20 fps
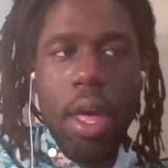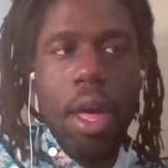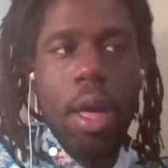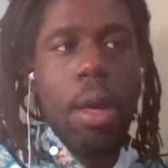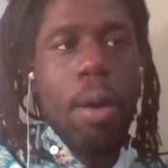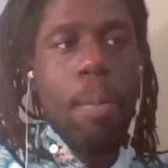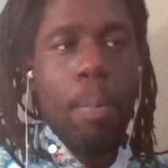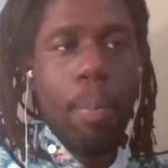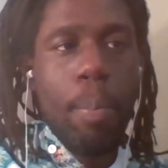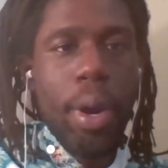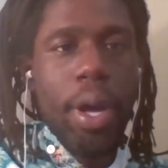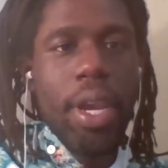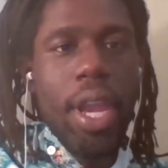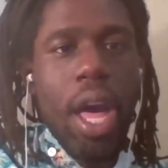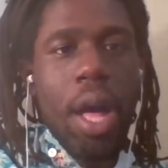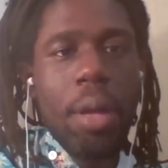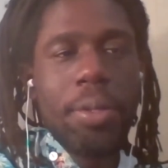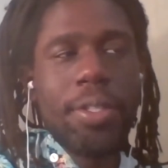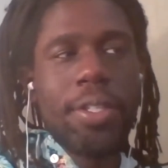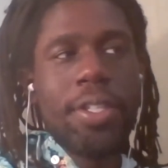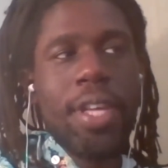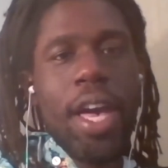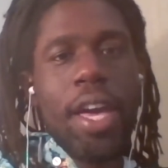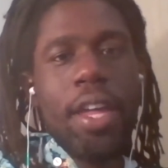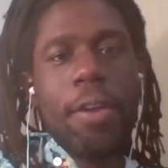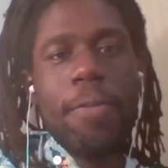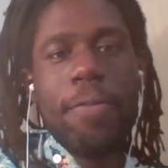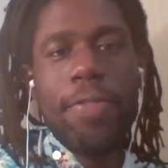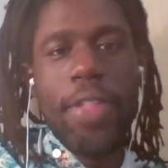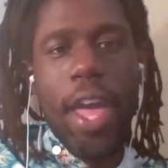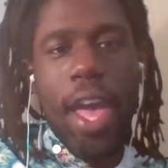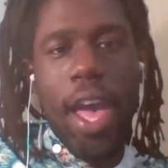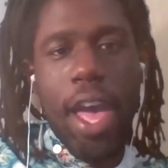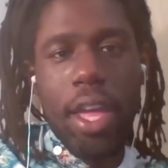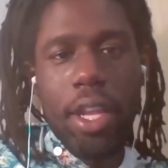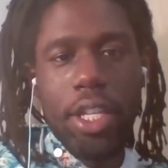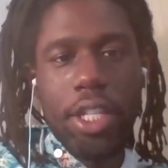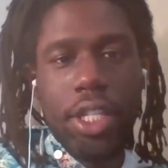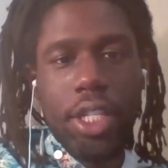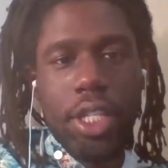But outside of that,
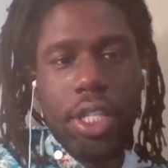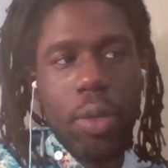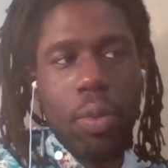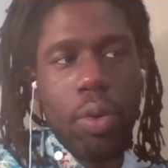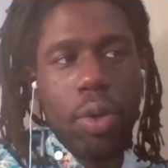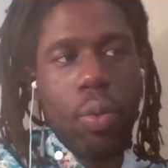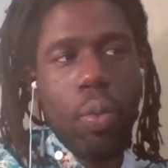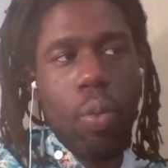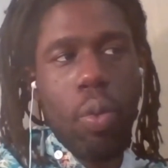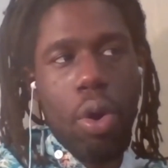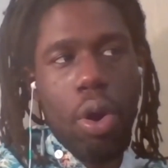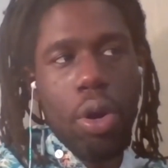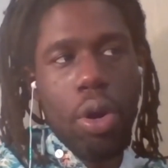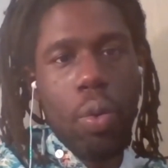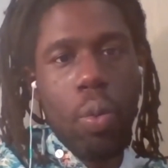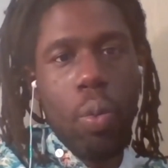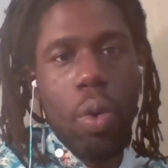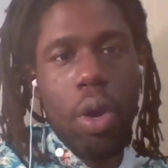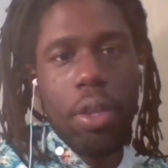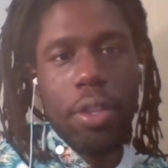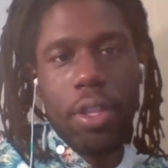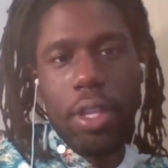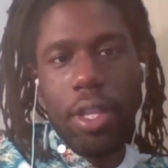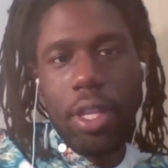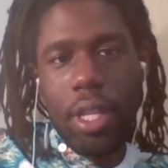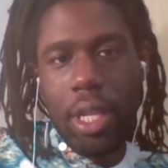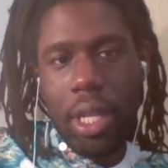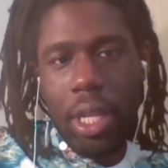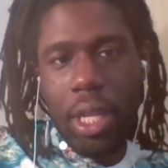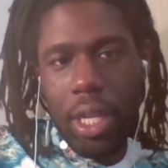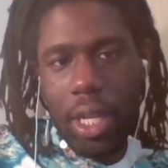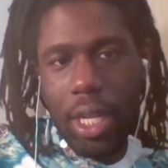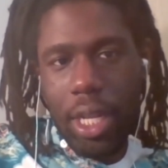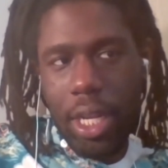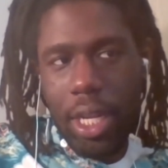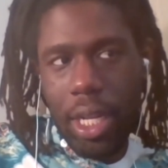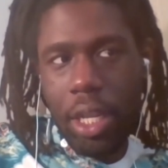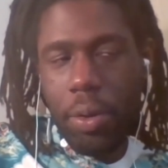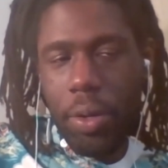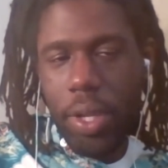she would work with
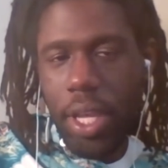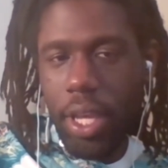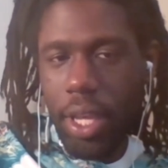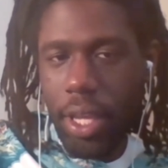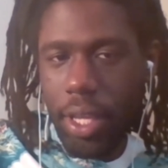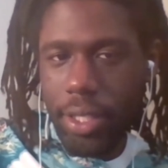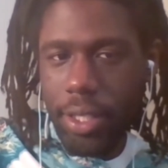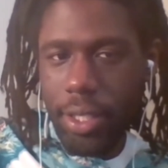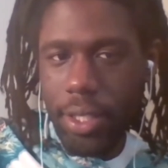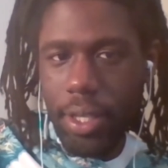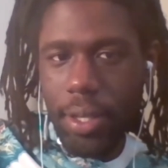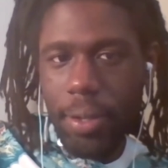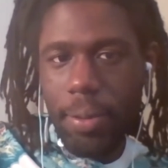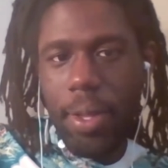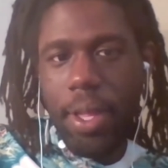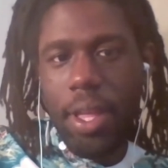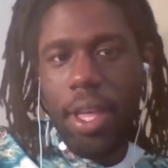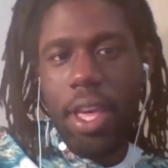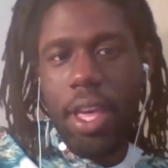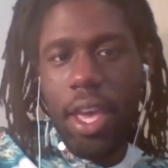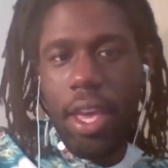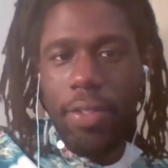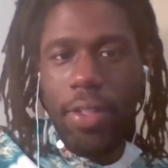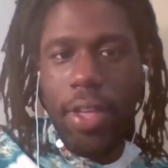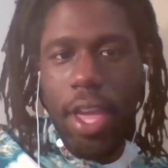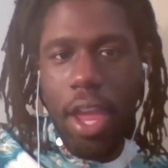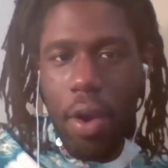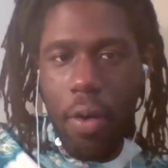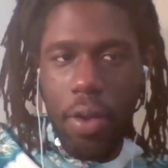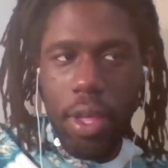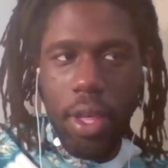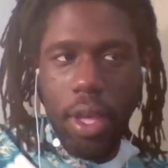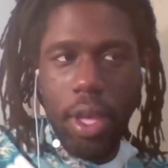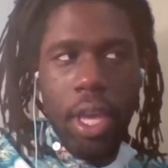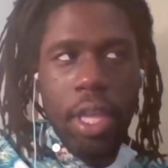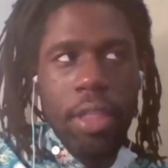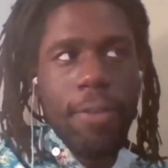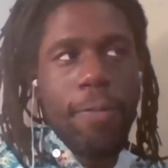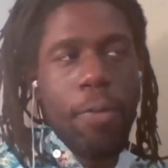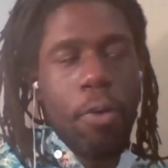little kids in the area, in
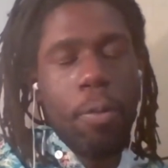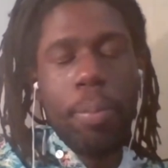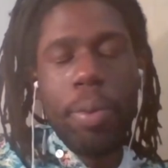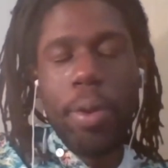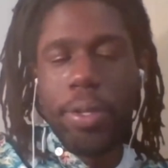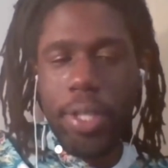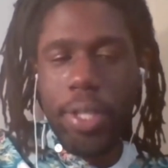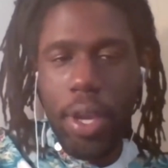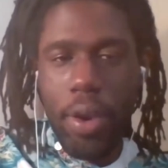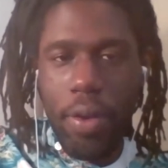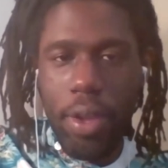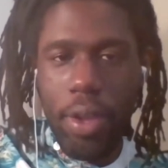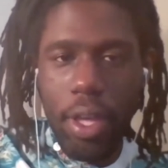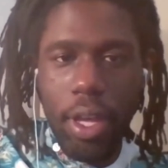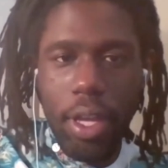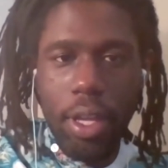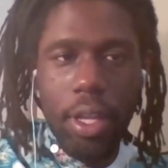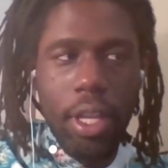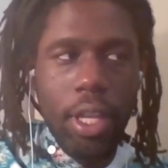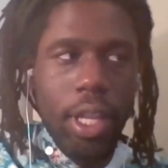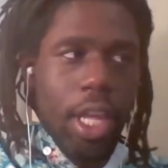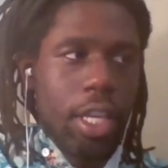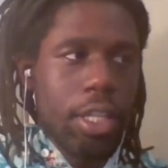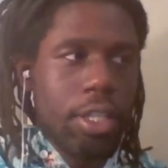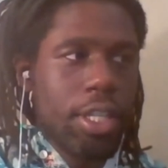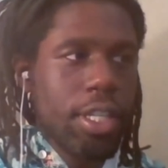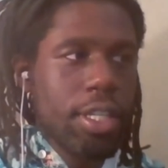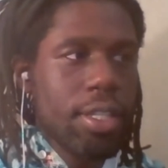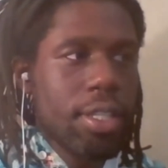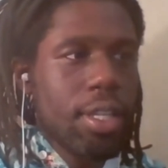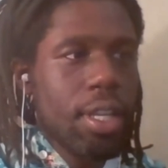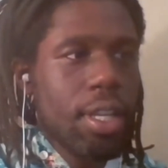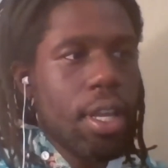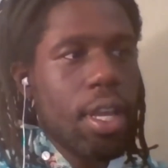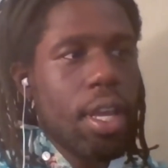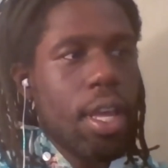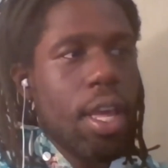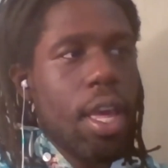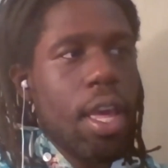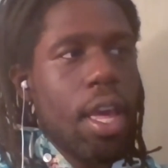the Fort Pierce area, and like just
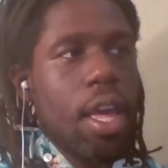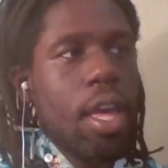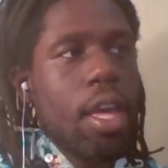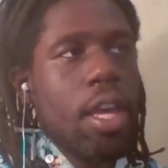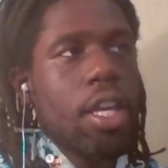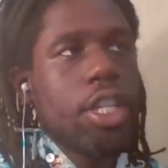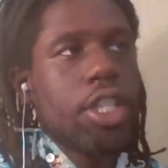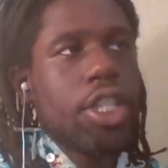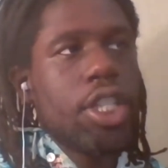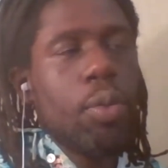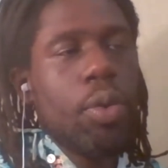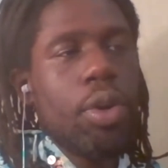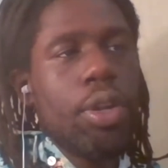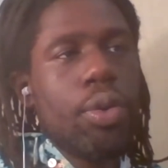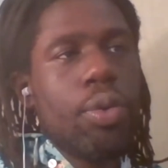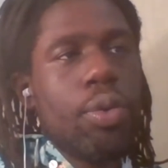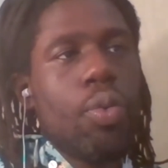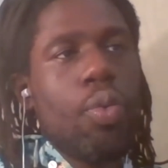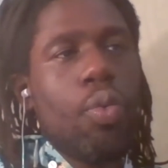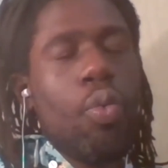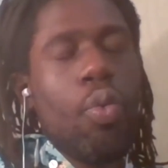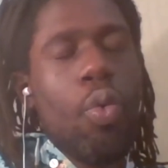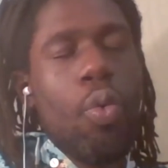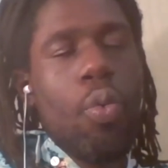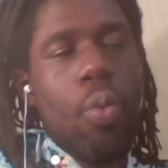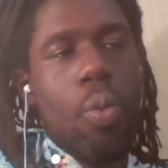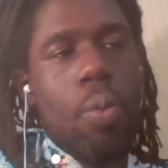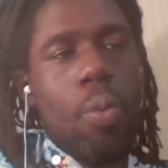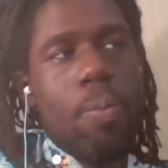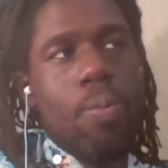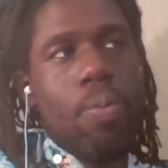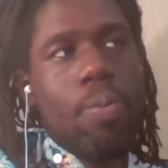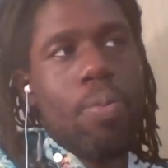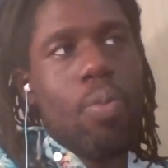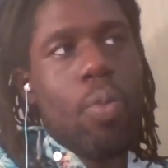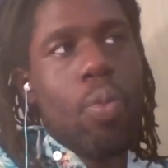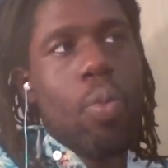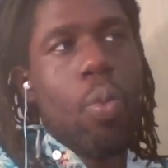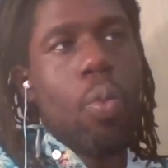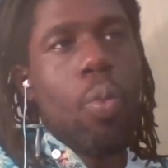she would
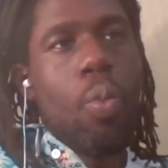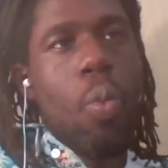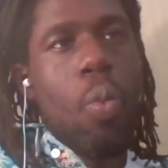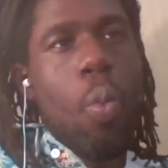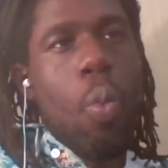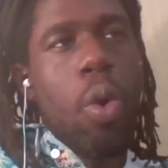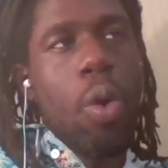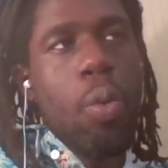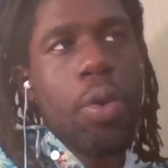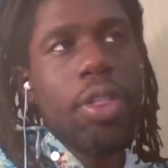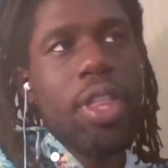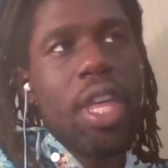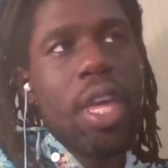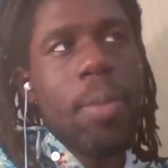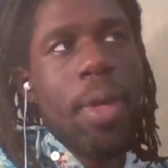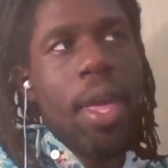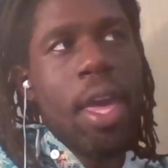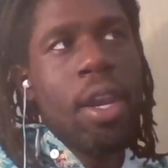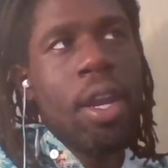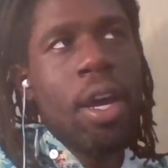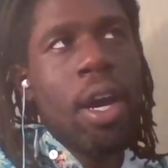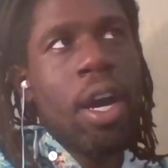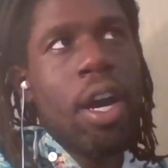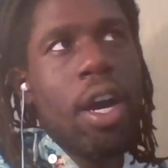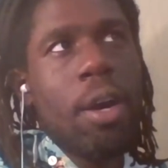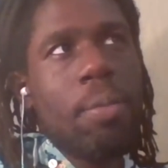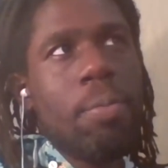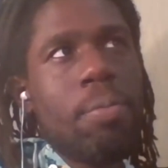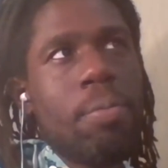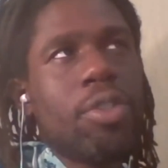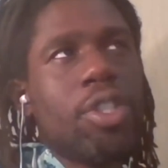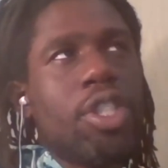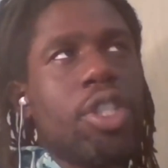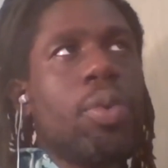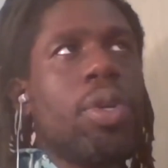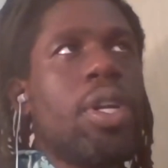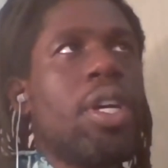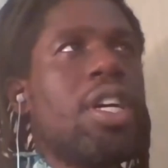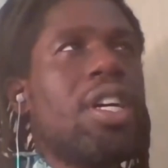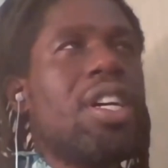work with them, and she would
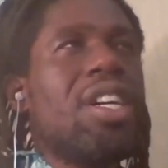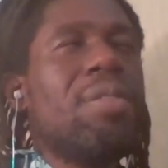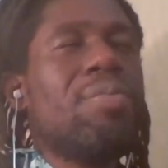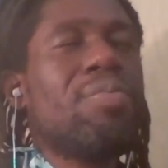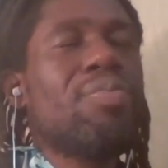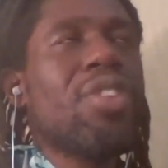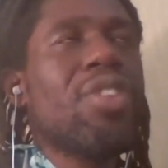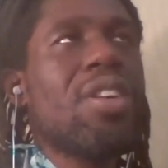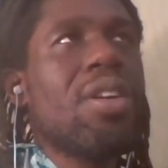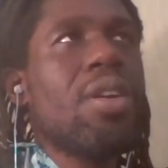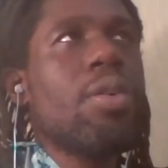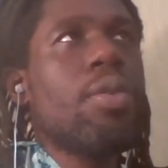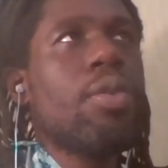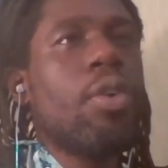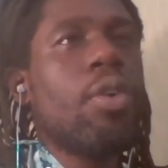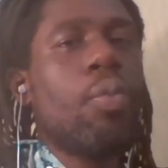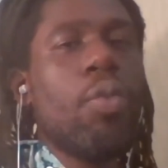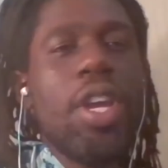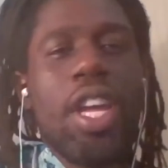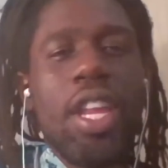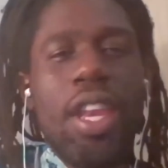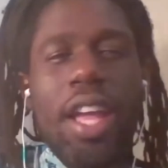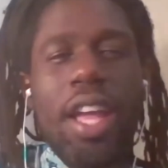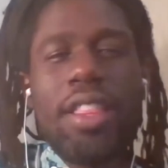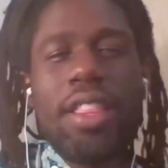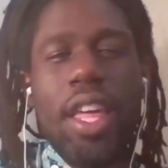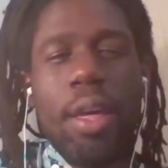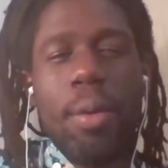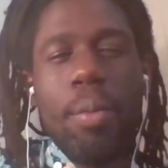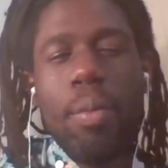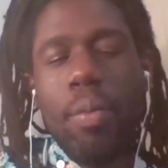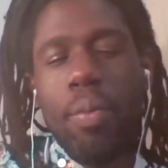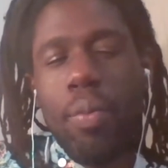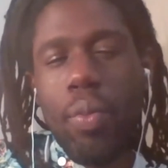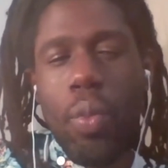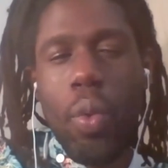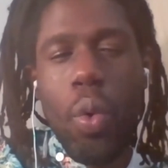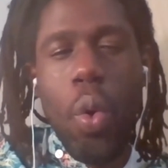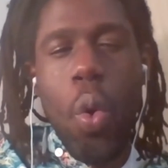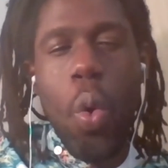reconnect them
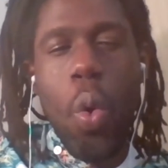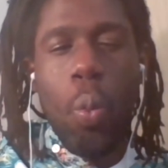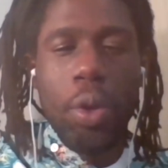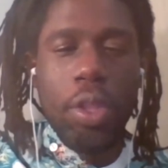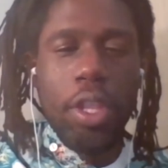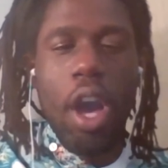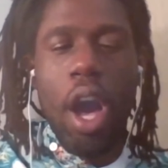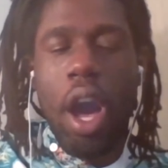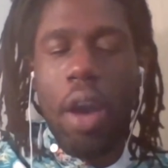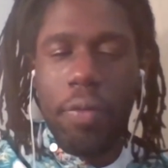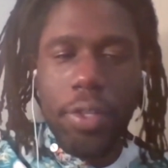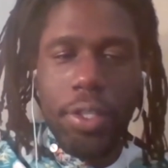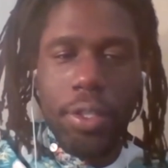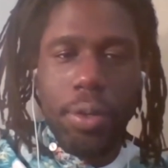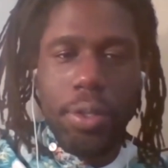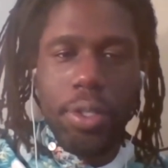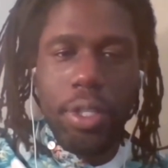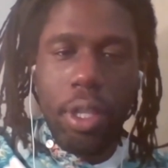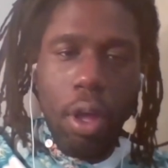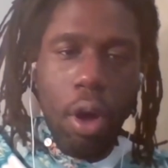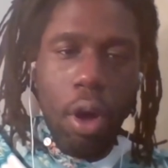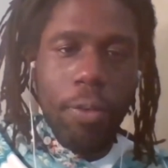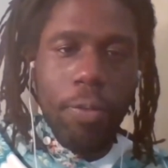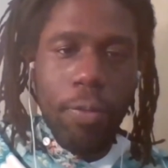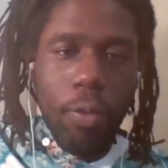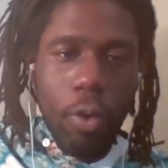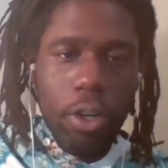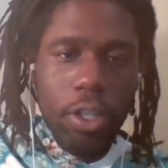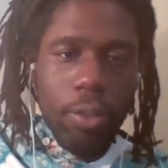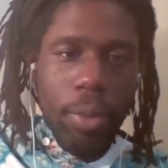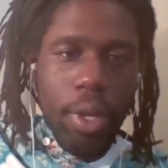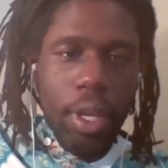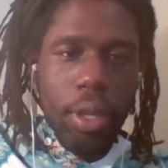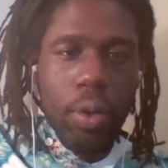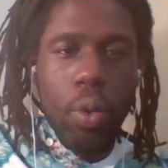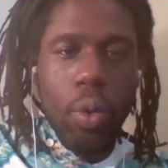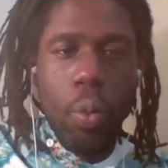with the officers and law enforcement, with